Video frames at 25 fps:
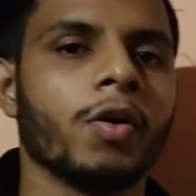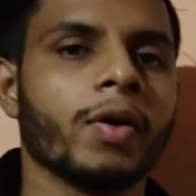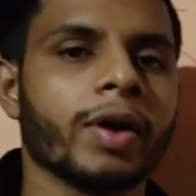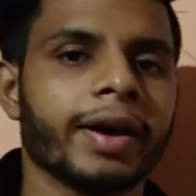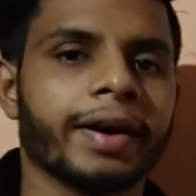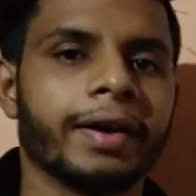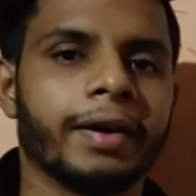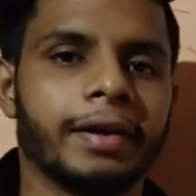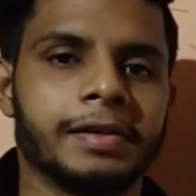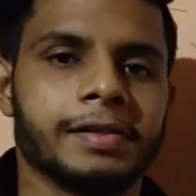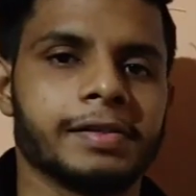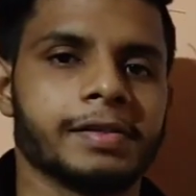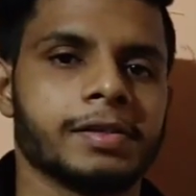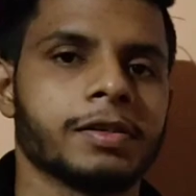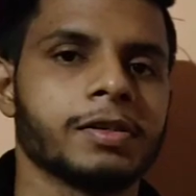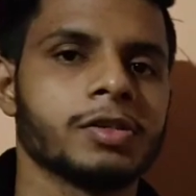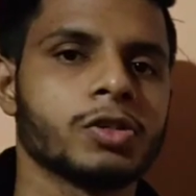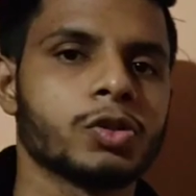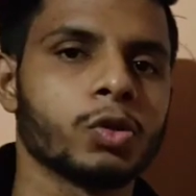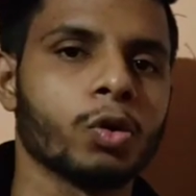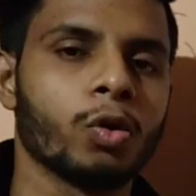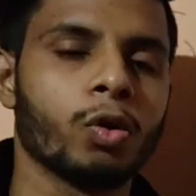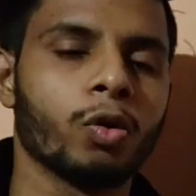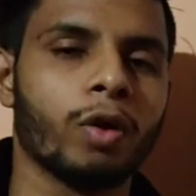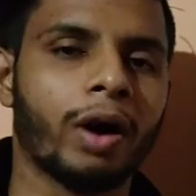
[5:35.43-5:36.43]
Okay guys,
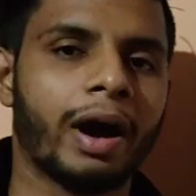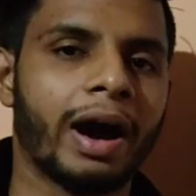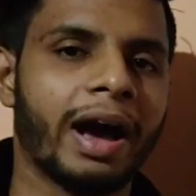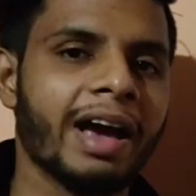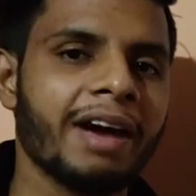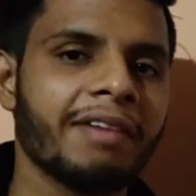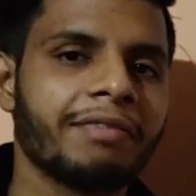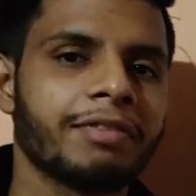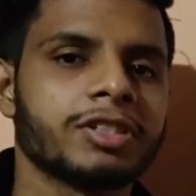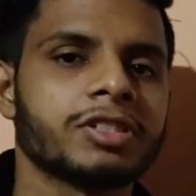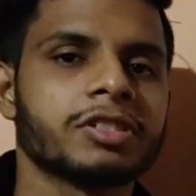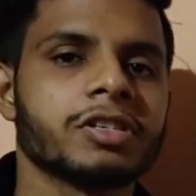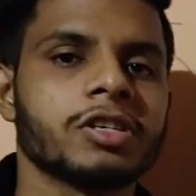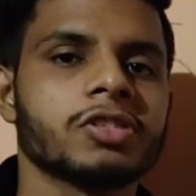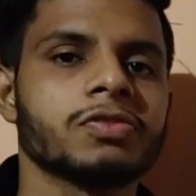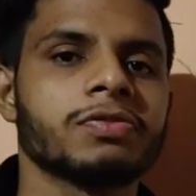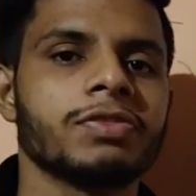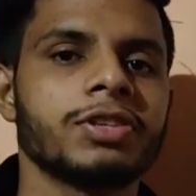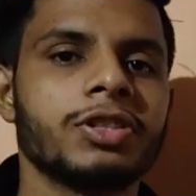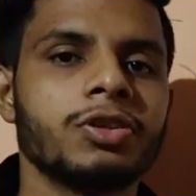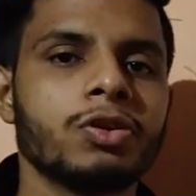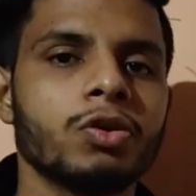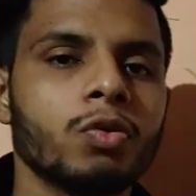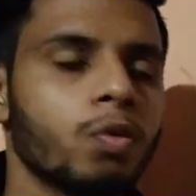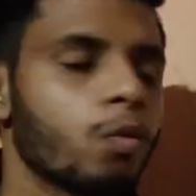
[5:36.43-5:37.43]
so I have
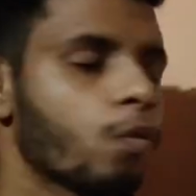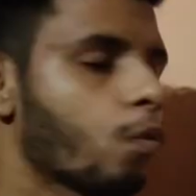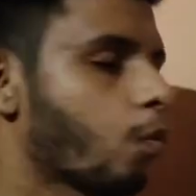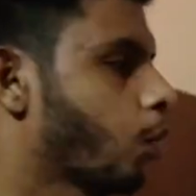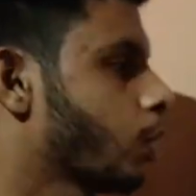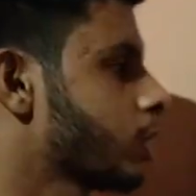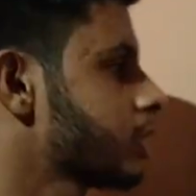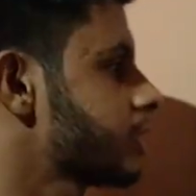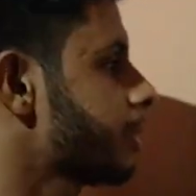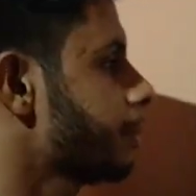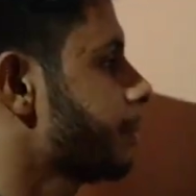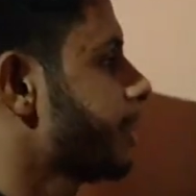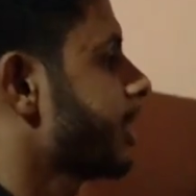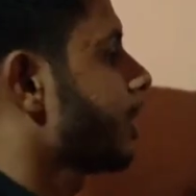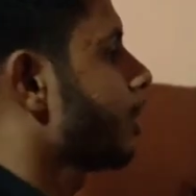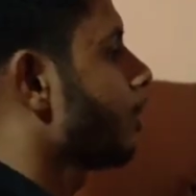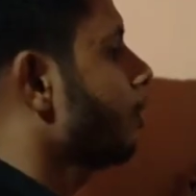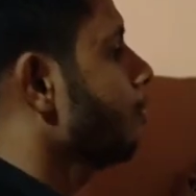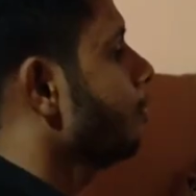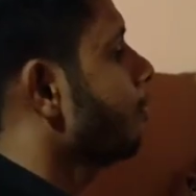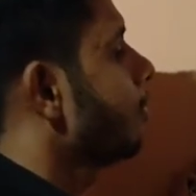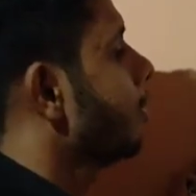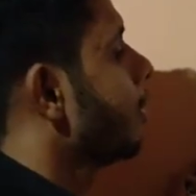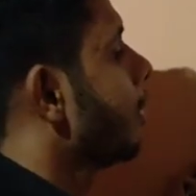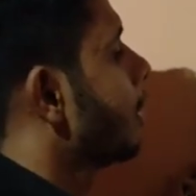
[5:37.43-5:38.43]
discussed with you what is the
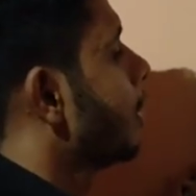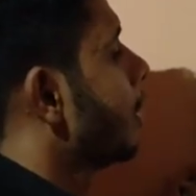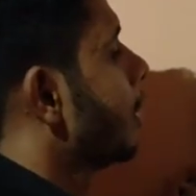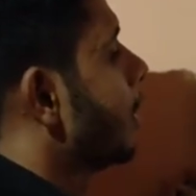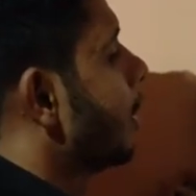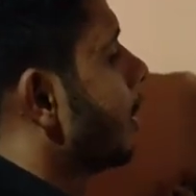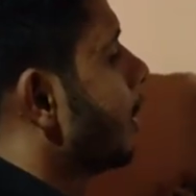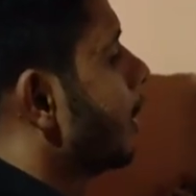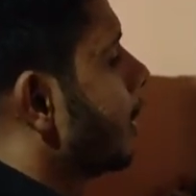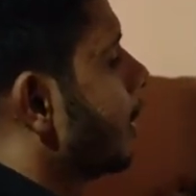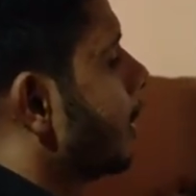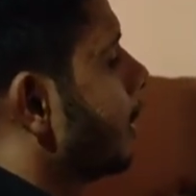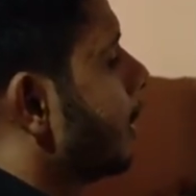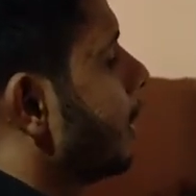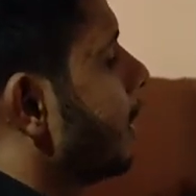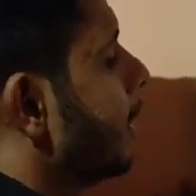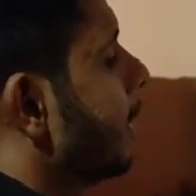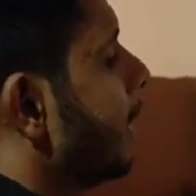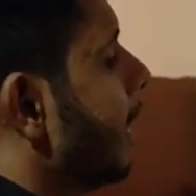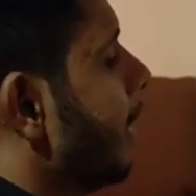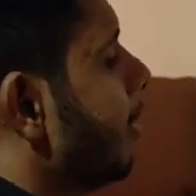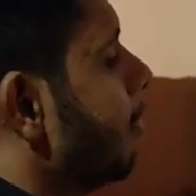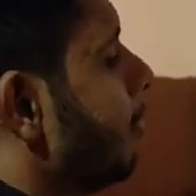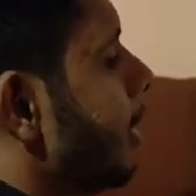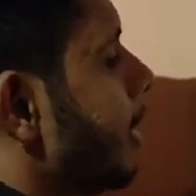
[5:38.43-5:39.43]
meaning of
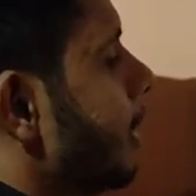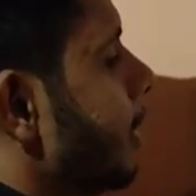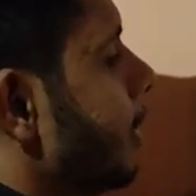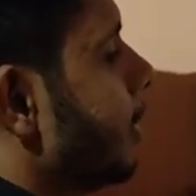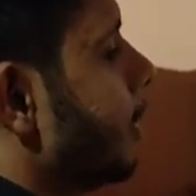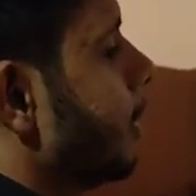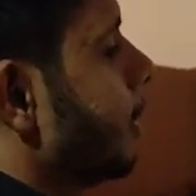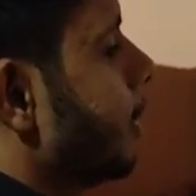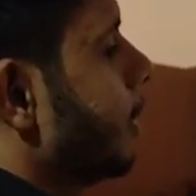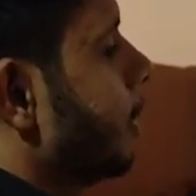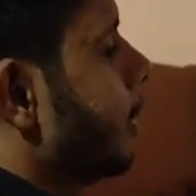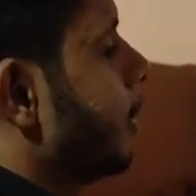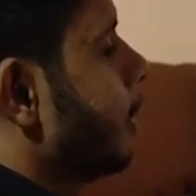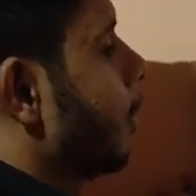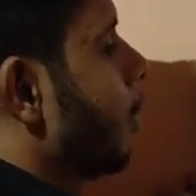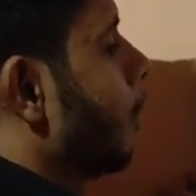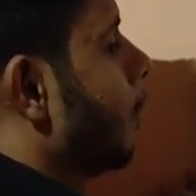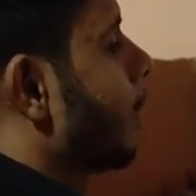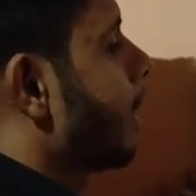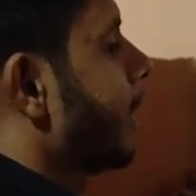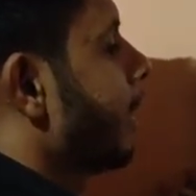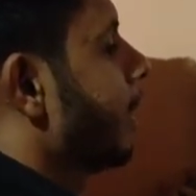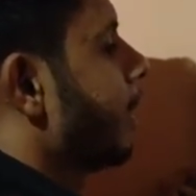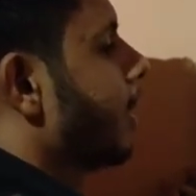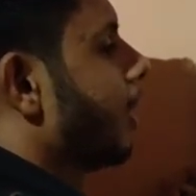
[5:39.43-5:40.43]
TLV.
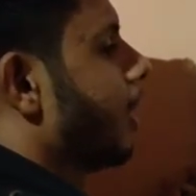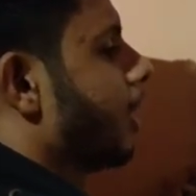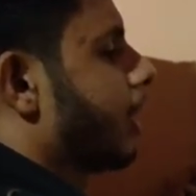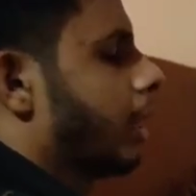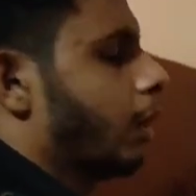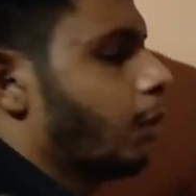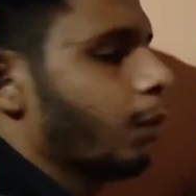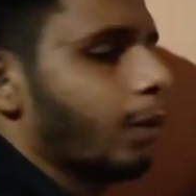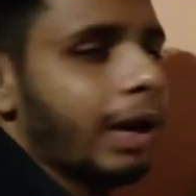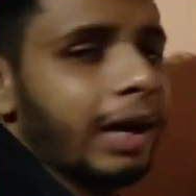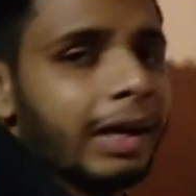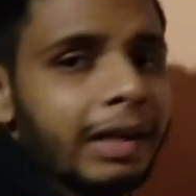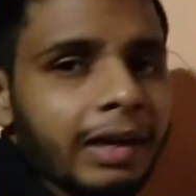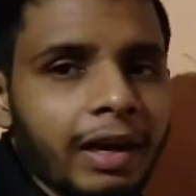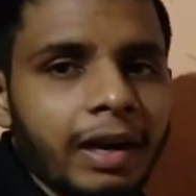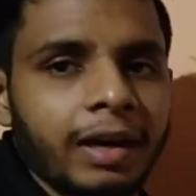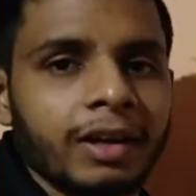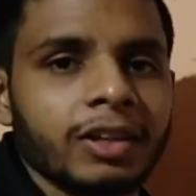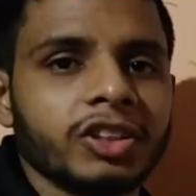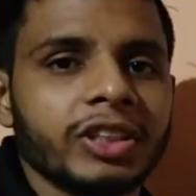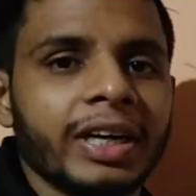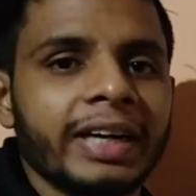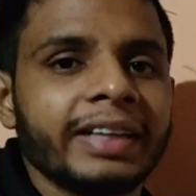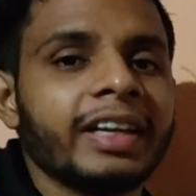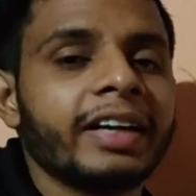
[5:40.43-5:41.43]
Okay, now let's
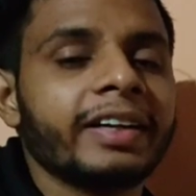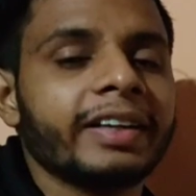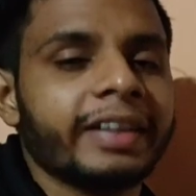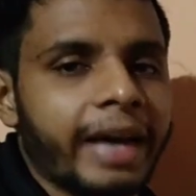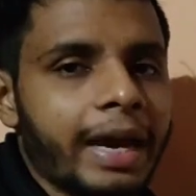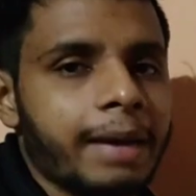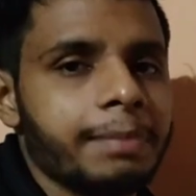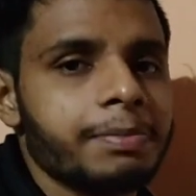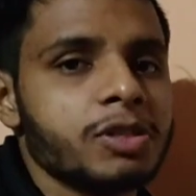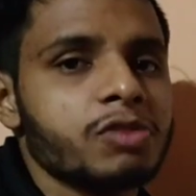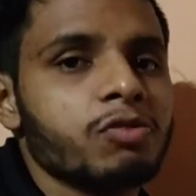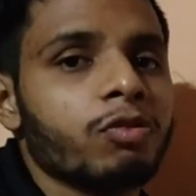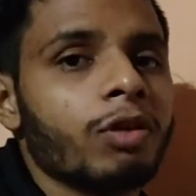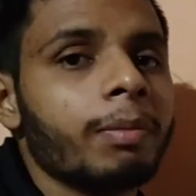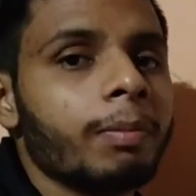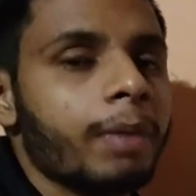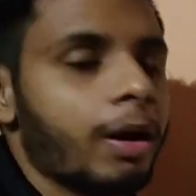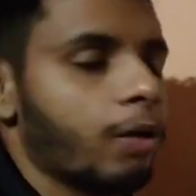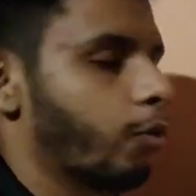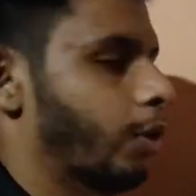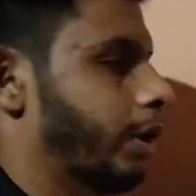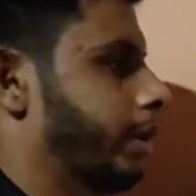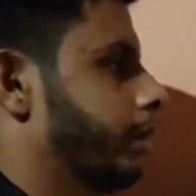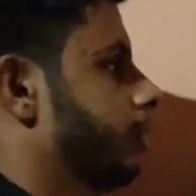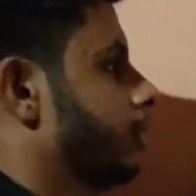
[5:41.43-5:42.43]
understand the types one
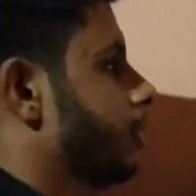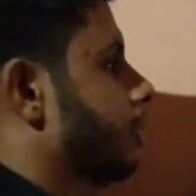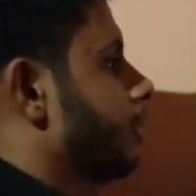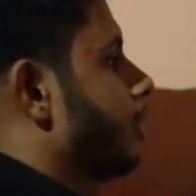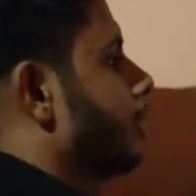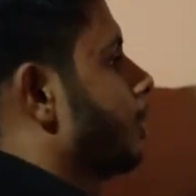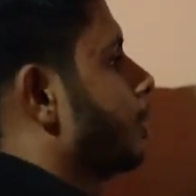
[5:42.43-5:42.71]
by one.